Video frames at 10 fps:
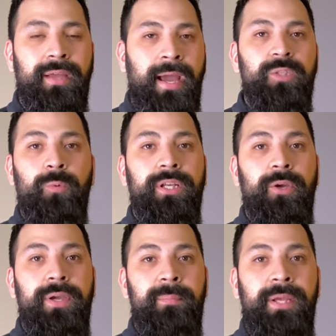I just want to go
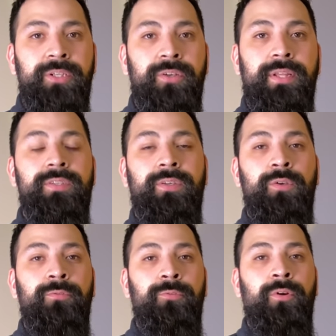ahead and make sure that's
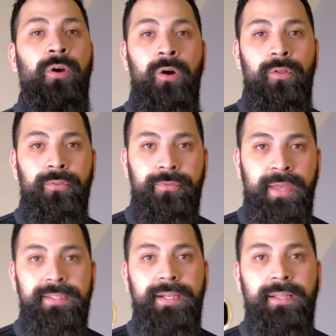good for all
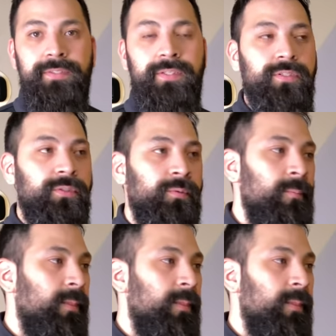things that I listen to